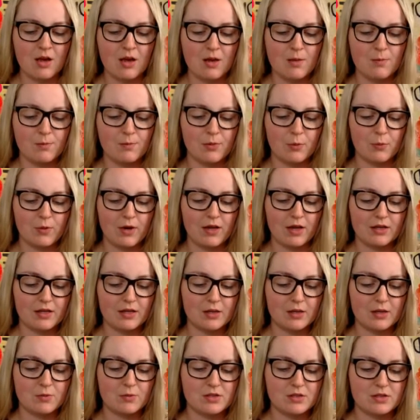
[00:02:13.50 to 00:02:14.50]
But while
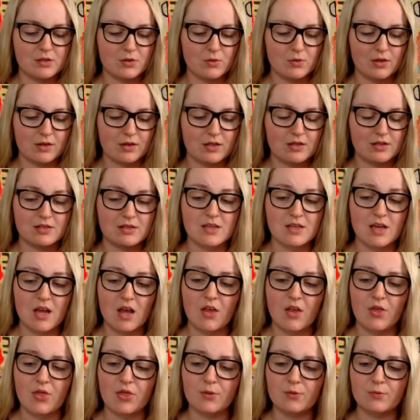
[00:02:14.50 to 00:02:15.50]
he was doing this,
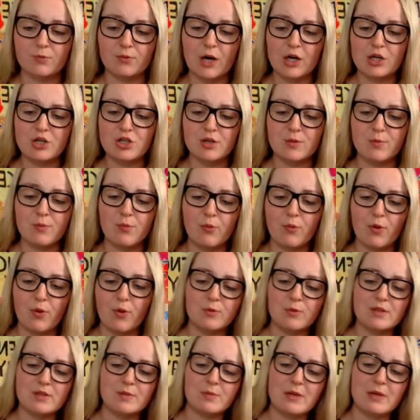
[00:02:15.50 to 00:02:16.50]
the wretched boy
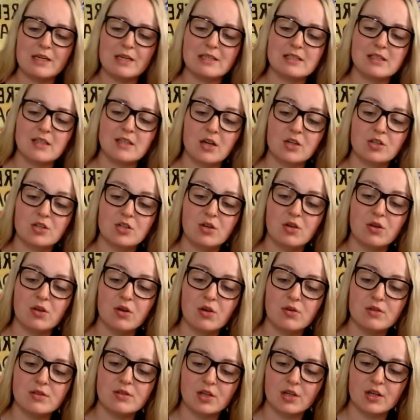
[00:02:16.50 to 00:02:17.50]
was being sucked
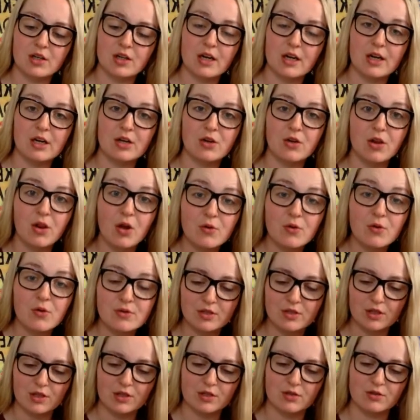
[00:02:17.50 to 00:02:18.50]
closer and
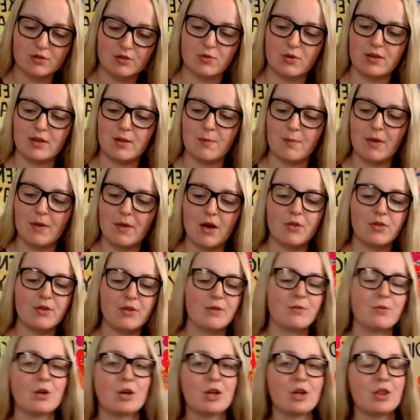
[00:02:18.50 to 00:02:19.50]
closer toward the mouth
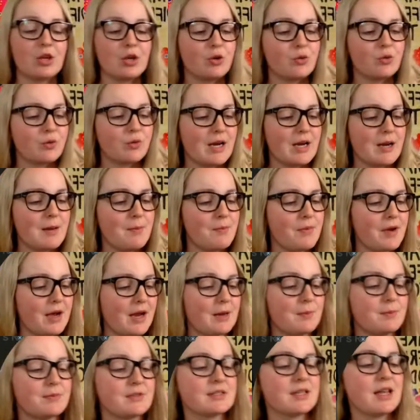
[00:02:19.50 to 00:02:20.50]
of one of the great
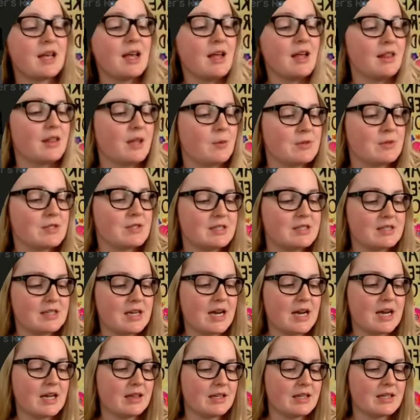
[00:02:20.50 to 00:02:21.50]
pipes that was
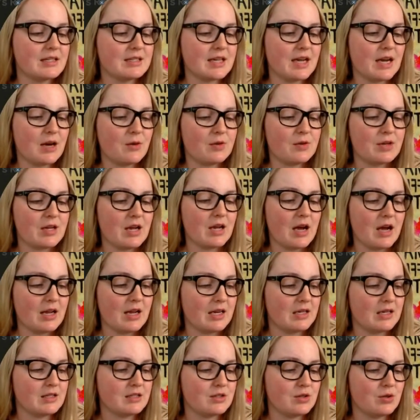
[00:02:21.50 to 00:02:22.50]
dangling down
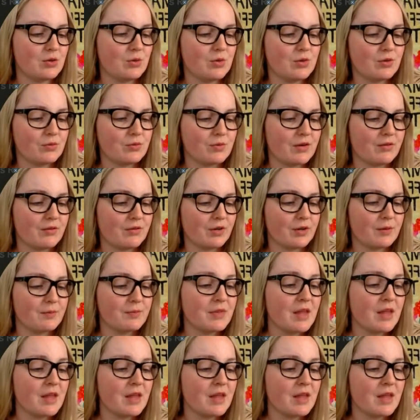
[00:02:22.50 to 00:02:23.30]
into the river.